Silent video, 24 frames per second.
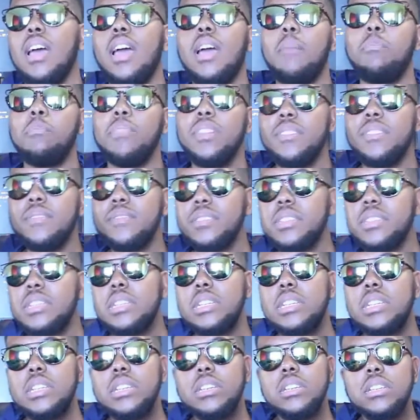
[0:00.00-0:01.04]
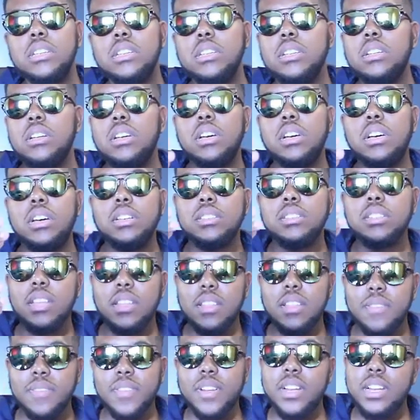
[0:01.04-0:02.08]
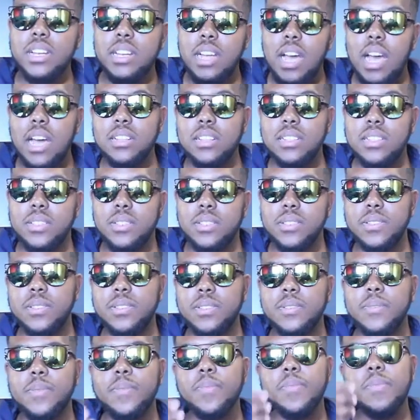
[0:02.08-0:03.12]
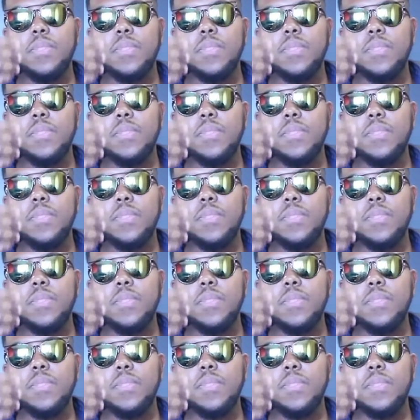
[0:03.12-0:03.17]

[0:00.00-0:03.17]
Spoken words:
uplift South African artists.